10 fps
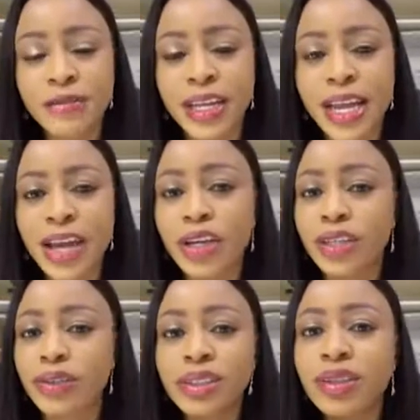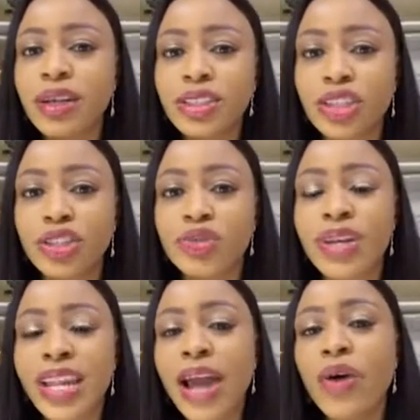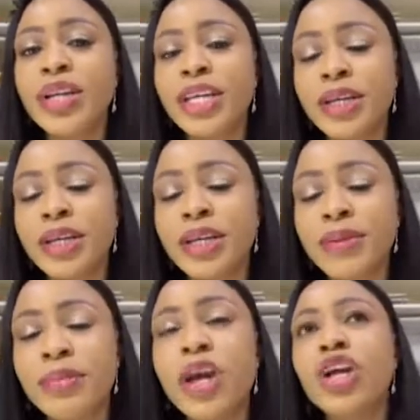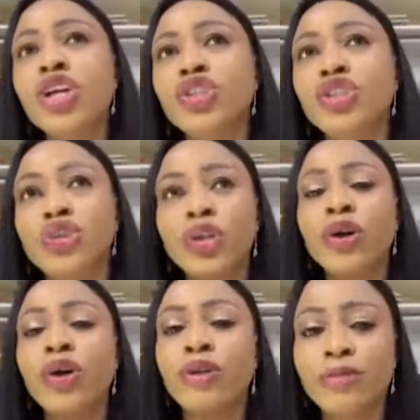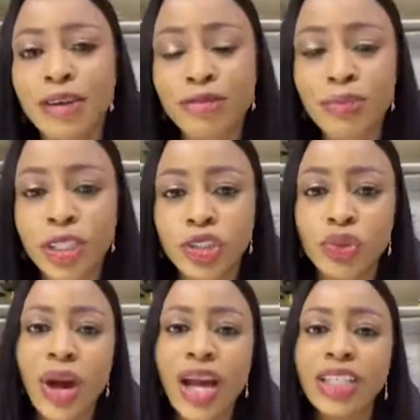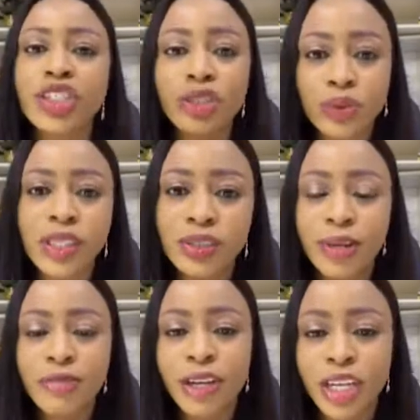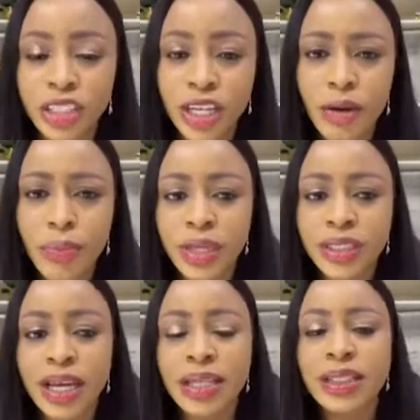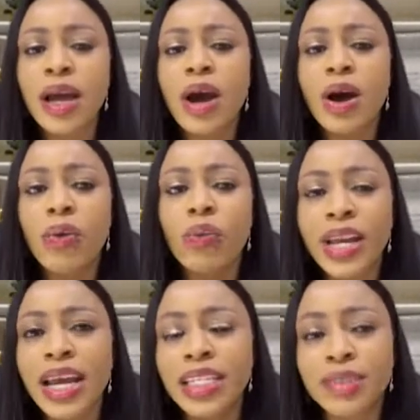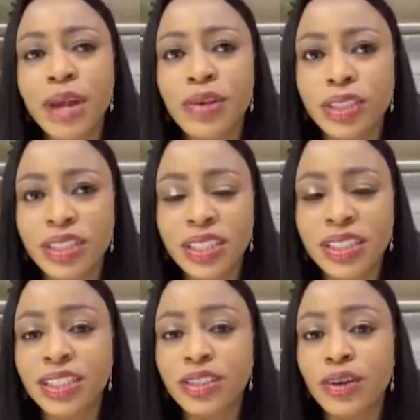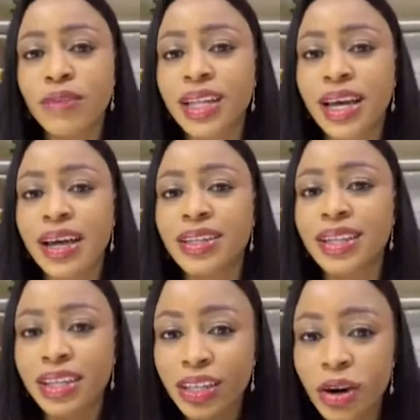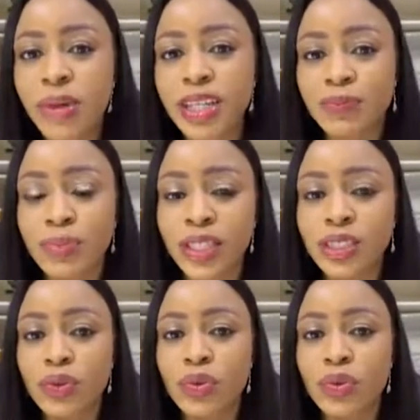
achieve, and I could not just rely on him doing all of that for me. So I just wanted to be a financial helpmate. And when I did my research, I discovered that the e-commerce